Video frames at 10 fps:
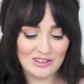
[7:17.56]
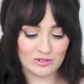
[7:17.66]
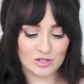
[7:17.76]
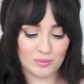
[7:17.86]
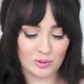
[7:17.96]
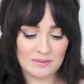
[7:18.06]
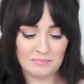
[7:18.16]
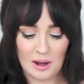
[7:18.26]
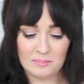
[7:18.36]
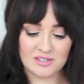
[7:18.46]
Through sprawling
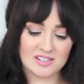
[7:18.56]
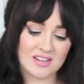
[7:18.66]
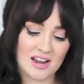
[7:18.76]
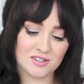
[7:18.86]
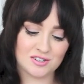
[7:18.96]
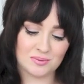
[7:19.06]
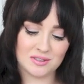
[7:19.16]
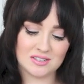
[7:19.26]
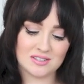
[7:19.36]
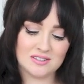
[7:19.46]
brambles and nettles
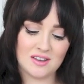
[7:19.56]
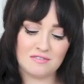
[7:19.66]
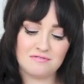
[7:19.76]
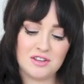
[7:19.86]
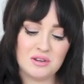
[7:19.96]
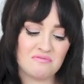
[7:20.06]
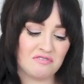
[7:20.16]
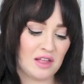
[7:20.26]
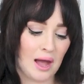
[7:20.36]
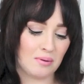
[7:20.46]
with this delphinium
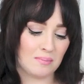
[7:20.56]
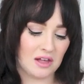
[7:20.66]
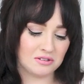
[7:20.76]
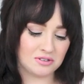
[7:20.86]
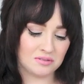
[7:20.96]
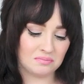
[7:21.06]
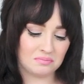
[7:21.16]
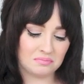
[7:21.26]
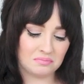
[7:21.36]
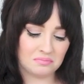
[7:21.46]
flower melt.
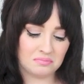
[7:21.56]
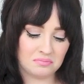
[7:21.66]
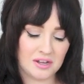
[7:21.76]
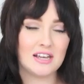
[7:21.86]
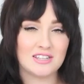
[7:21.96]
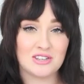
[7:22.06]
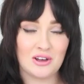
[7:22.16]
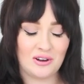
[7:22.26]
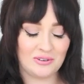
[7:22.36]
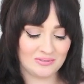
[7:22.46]
Let's
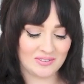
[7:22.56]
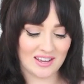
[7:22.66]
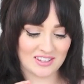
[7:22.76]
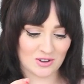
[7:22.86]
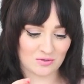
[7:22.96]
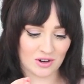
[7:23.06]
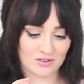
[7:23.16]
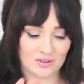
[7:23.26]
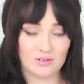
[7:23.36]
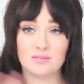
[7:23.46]
go. And it's got
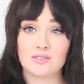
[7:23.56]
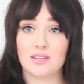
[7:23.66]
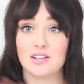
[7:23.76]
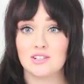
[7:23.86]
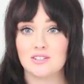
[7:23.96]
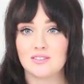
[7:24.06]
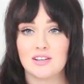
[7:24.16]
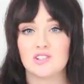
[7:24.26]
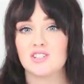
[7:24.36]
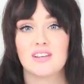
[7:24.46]
rose oil, so that just
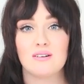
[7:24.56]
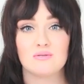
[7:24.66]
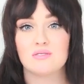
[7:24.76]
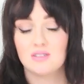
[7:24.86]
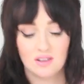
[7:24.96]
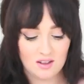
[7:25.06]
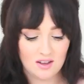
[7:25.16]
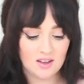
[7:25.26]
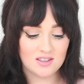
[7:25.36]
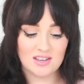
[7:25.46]
sells
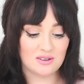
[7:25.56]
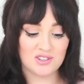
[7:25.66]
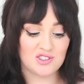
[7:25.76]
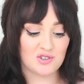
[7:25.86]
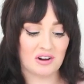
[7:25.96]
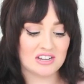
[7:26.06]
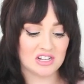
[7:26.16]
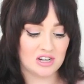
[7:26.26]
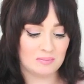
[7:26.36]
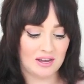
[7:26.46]
it straight
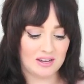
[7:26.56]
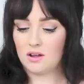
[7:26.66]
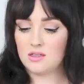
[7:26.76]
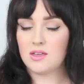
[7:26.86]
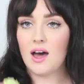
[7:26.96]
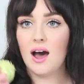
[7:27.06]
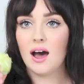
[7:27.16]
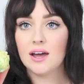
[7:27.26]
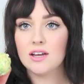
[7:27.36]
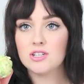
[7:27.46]
to me. Look at
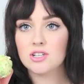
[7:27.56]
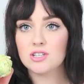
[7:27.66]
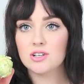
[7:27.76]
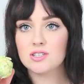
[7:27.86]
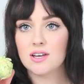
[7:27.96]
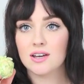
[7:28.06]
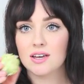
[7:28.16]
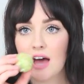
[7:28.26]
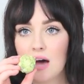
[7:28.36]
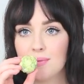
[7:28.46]
that. It just looks like a
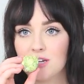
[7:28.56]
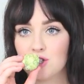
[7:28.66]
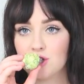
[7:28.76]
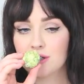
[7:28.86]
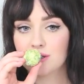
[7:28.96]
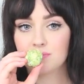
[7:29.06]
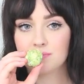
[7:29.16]
cabbage.